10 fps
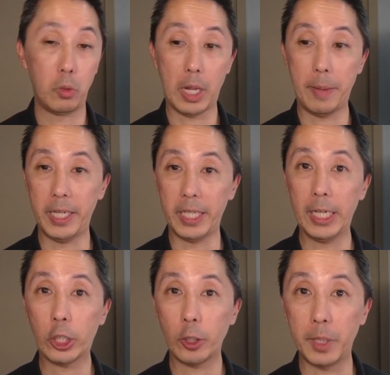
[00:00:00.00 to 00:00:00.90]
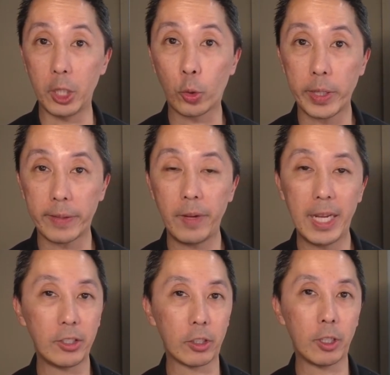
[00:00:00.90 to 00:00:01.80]
I mean, it could be a quick
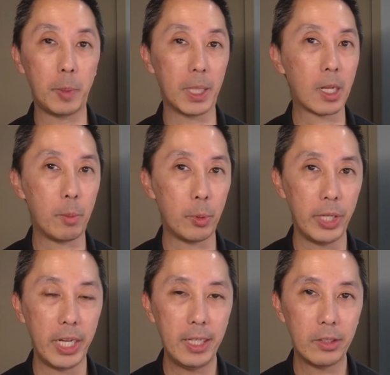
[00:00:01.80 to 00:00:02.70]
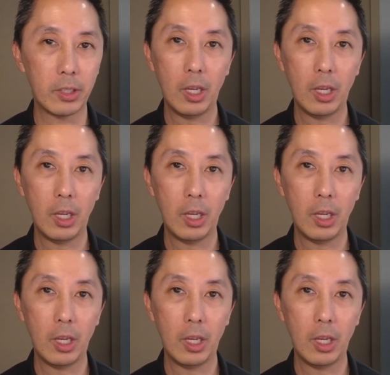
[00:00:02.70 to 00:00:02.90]
phase, it could be a couple days,